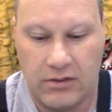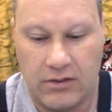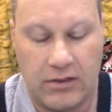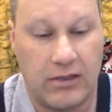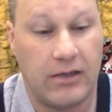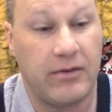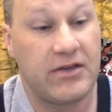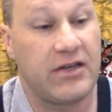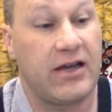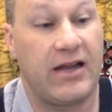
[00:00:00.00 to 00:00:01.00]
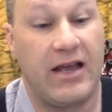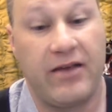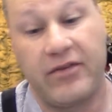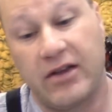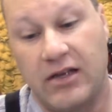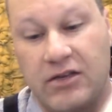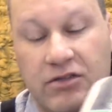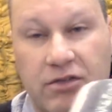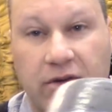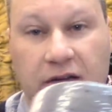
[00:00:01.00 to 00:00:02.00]
I did not have any. I
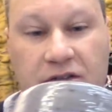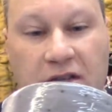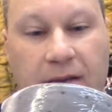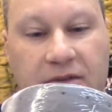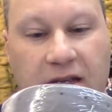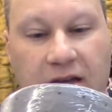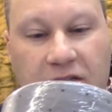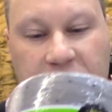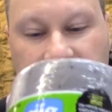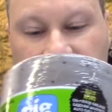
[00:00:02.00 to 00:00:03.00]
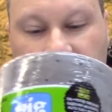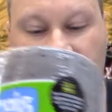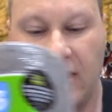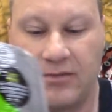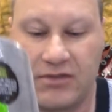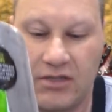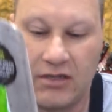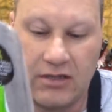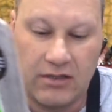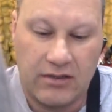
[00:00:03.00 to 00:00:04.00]
used the regular shop towels, but sometimes
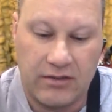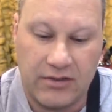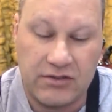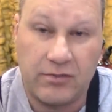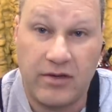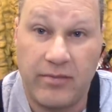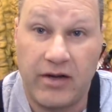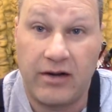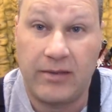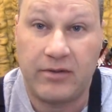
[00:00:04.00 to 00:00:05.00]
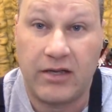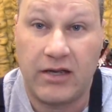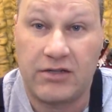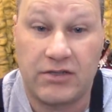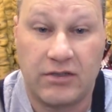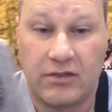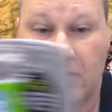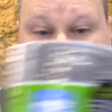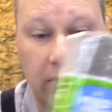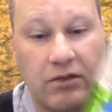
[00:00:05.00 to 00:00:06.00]
this would be a better application.
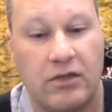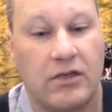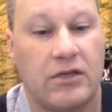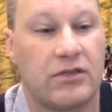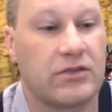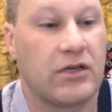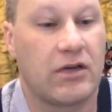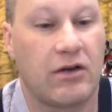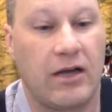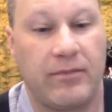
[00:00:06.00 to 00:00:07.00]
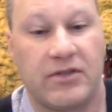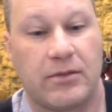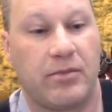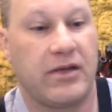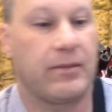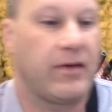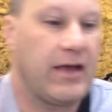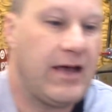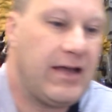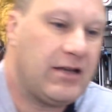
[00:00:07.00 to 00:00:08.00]
So I grabbed me some pig
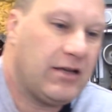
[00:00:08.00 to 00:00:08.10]
mat,